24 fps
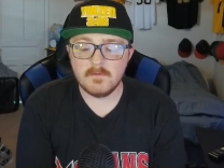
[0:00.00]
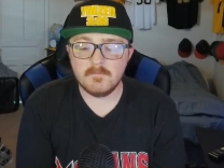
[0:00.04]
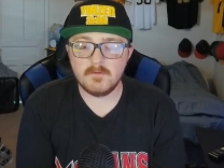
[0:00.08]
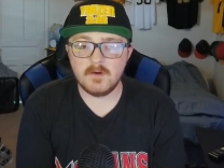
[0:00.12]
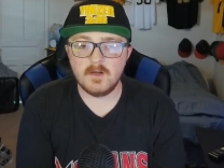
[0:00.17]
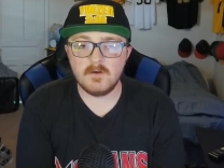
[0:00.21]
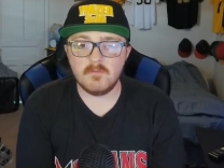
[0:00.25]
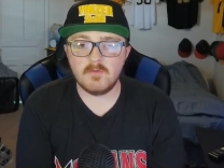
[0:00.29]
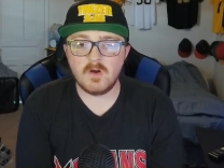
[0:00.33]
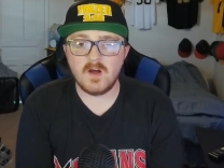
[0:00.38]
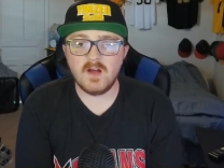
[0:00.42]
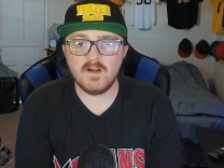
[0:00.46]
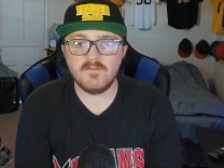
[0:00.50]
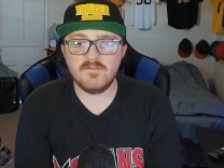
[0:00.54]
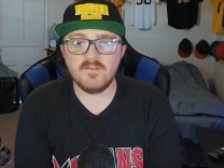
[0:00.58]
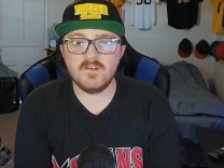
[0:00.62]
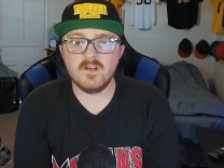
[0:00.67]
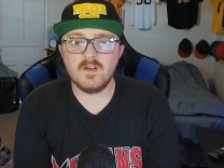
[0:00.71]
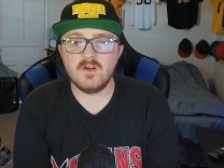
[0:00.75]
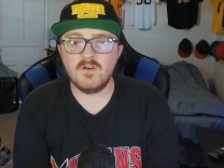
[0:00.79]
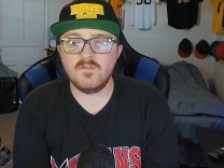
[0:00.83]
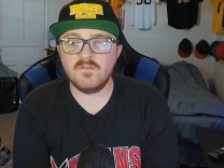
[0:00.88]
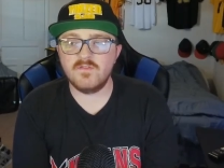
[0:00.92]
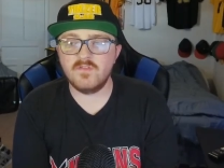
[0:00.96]
But
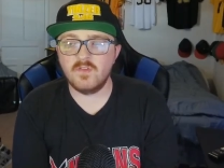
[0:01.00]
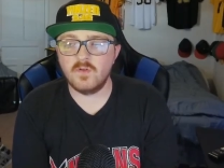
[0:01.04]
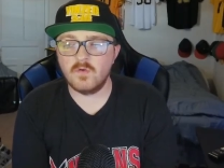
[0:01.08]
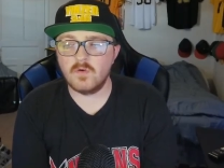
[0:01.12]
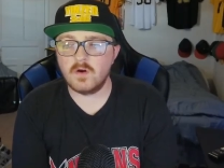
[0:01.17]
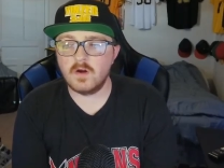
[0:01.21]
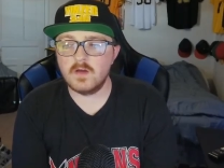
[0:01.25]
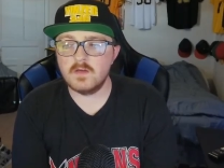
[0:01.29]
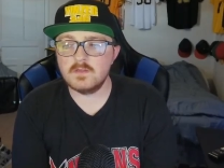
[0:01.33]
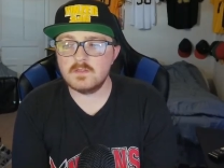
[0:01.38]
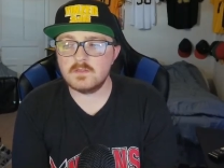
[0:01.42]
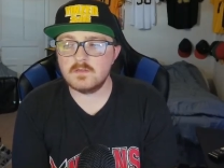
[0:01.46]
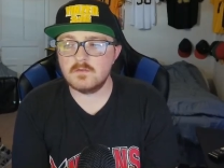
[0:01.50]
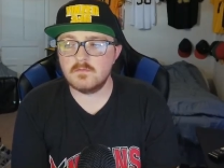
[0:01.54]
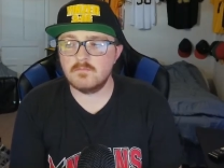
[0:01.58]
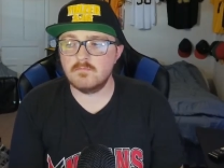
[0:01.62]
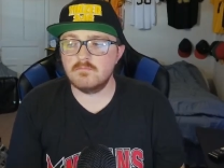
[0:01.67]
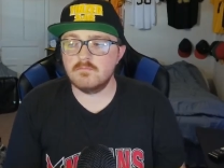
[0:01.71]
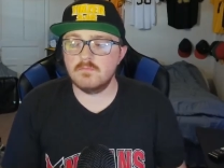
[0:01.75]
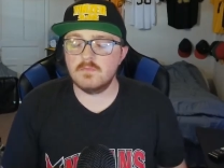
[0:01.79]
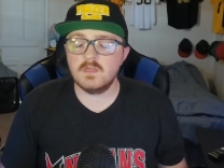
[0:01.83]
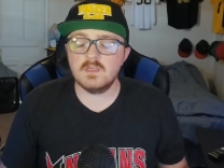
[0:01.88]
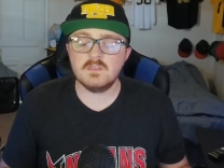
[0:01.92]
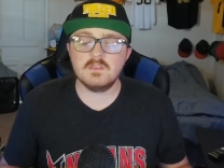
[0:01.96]
Rafael Flores,
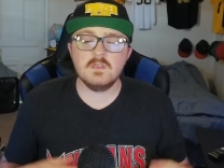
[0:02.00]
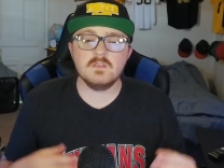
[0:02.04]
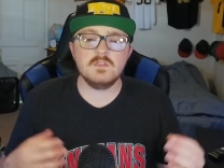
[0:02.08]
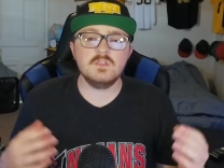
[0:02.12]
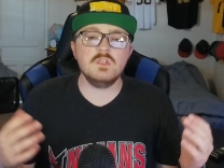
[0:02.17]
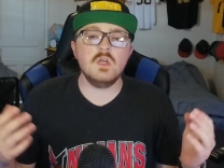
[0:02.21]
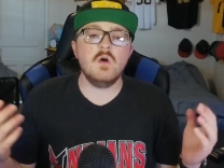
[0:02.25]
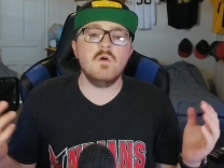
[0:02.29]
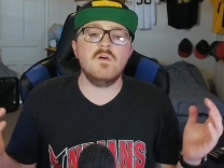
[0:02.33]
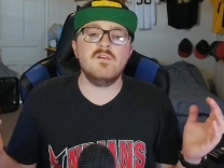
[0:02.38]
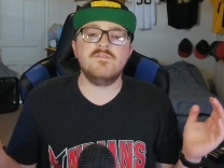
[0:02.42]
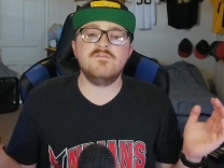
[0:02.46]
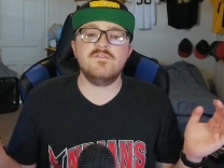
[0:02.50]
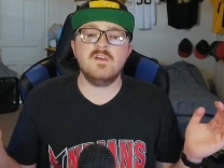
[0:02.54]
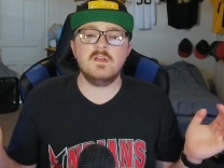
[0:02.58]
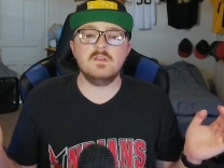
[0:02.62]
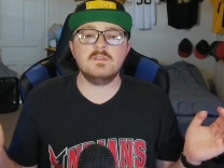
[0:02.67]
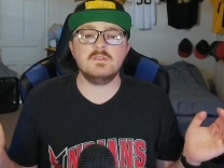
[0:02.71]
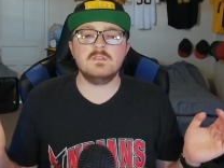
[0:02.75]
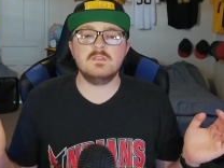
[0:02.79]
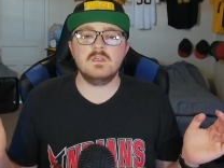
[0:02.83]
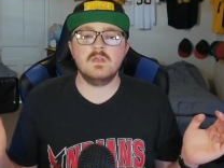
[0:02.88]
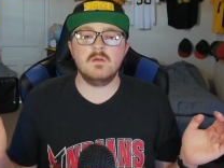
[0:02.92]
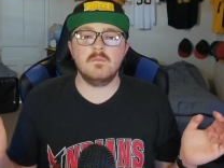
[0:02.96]
this is no
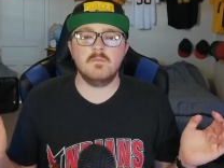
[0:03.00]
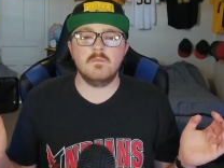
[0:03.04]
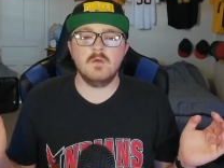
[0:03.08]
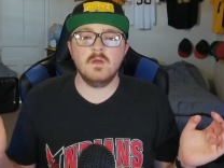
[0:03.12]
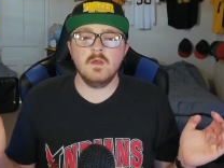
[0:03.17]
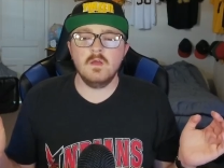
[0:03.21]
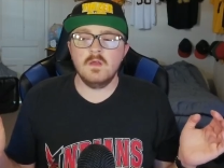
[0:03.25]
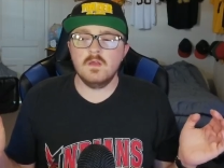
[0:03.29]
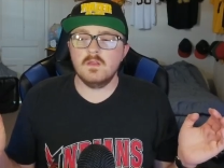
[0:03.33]
offense to him.